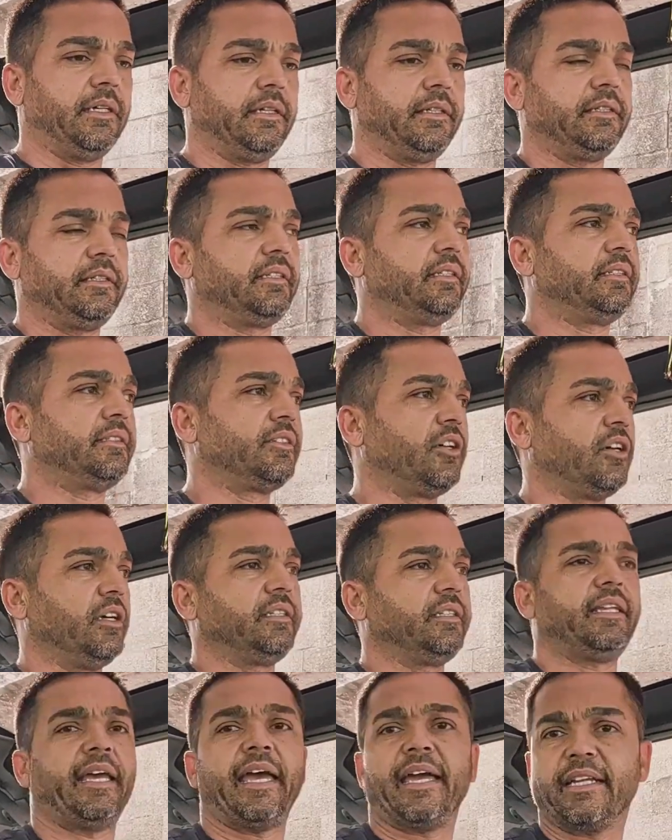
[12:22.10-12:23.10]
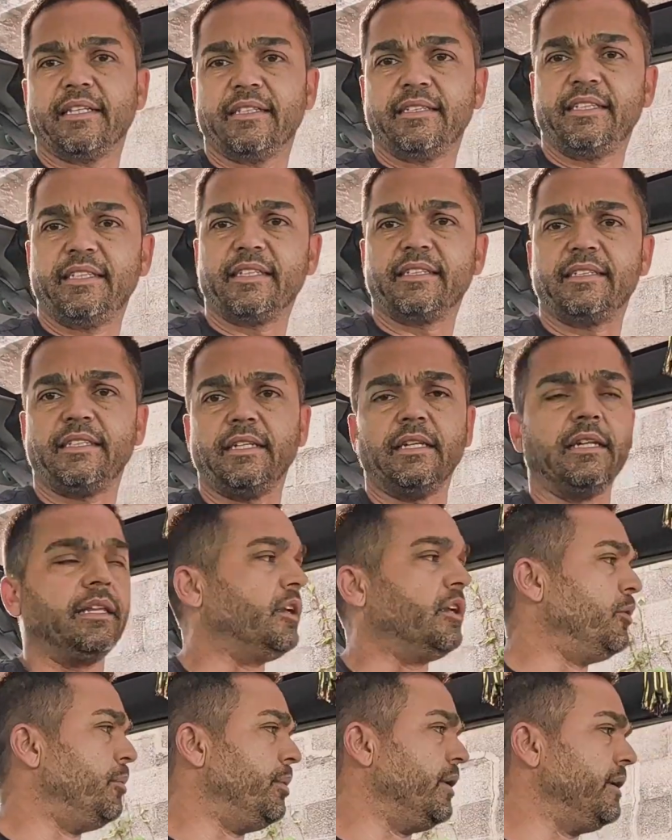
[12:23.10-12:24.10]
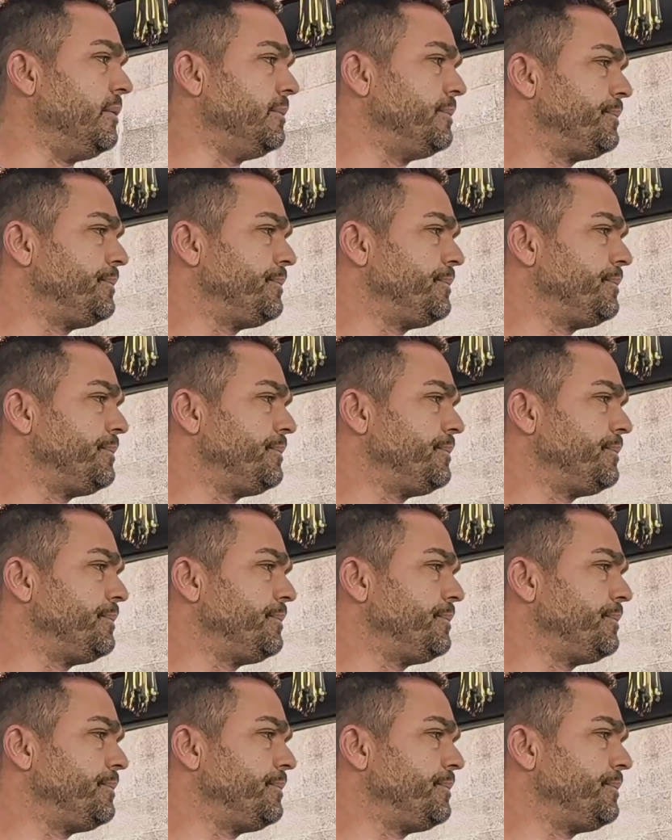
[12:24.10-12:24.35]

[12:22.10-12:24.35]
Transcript: Saw it tagging 16 a little bit.